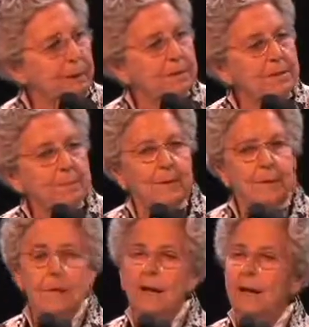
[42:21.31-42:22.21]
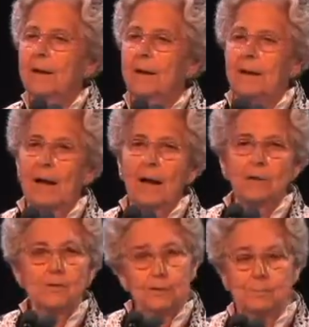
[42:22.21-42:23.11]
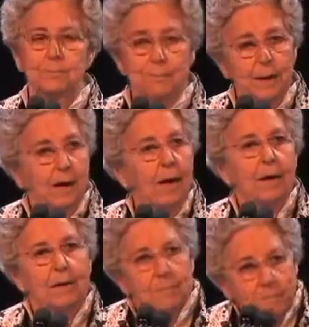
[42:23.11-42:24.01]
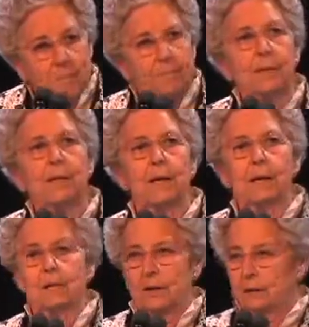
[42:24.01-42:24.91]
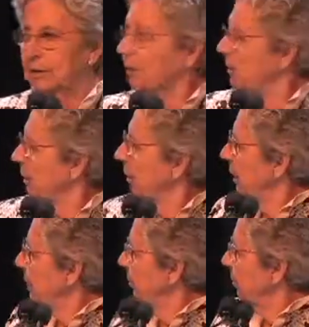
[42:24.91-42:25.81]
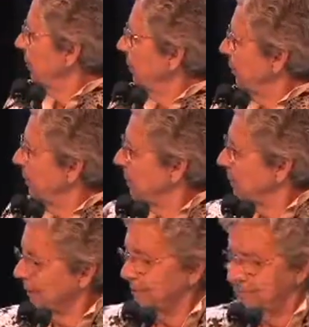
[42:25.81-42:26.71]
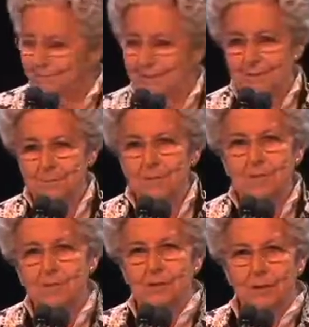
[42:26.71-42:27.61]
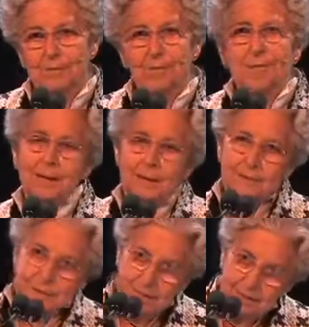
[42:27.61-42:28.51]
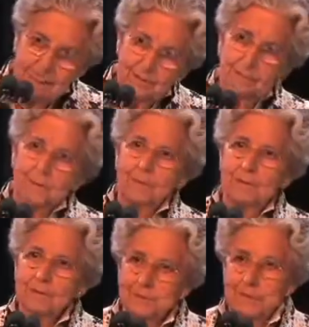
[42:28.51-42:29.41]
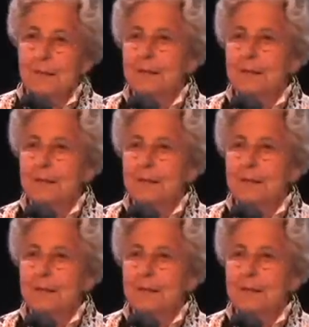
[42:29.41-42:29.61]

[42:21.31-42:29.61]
be a good girl like my mother and my everybody taught me to be. And I'd say, thank you very much, very meekly. And then I got older. And once you get older,